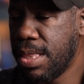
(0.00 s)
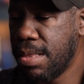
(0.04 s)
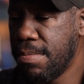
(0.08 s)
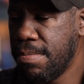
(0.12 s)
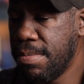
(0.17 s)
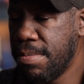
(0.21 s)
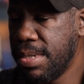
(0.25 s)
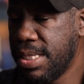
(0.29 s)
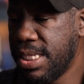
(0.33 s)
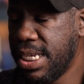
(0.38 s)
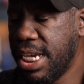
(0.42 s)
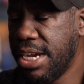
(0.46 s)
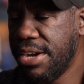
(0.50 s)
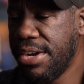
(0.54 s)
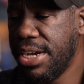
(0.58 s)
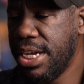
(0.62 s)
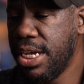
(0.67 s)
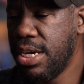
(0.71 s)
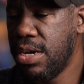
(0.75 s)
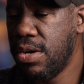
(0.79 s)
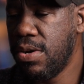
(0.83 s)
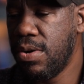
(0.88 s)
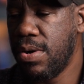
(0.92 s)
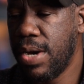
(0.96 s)

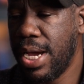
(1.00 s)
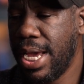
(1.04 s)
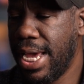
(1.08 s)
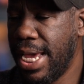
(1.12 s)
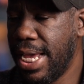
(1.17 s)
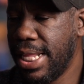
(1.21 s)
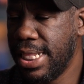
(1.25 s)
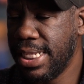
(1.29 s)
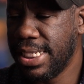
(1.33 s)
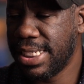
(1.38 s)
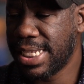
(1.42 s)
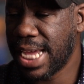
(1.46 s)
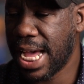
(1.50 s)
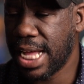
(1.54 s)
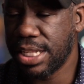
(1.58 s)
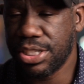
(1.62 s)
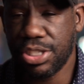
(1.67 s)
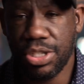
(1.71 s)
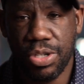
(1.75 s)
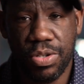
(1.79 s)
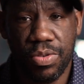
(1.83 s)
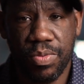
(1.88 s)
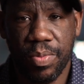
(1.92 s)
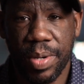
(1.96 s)
material, and it's got
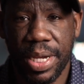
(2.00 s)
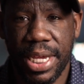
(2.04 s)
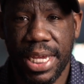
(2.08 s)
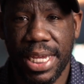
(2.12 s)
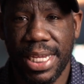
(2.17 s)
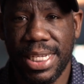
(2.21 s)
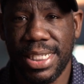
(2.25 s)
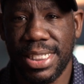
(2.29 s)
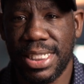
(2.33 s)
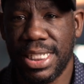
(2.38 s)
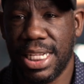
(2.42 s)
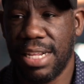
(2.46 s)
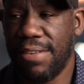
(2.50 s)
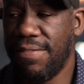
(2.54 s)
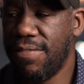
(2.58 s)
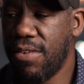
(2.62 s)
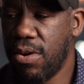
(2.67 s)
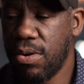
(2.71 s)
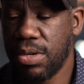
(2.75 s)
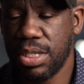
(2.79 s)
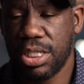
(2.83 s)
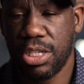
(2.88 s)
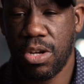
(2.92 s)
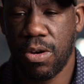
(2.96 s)
2 rings and a
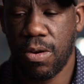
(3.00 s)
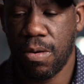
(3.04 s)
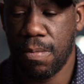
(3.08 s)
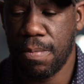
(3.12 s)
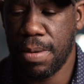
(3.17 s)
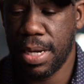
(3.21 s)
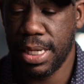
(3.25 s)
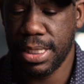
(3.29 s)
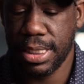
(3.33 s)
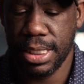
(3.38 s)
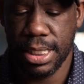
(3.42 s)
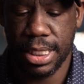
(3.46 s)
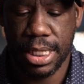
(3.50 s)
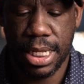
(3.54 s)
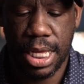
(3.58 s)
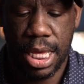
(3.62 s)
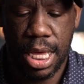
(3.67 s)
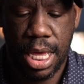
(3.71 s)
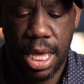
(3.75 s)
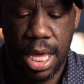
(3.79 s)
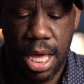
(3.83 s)
focus hole button.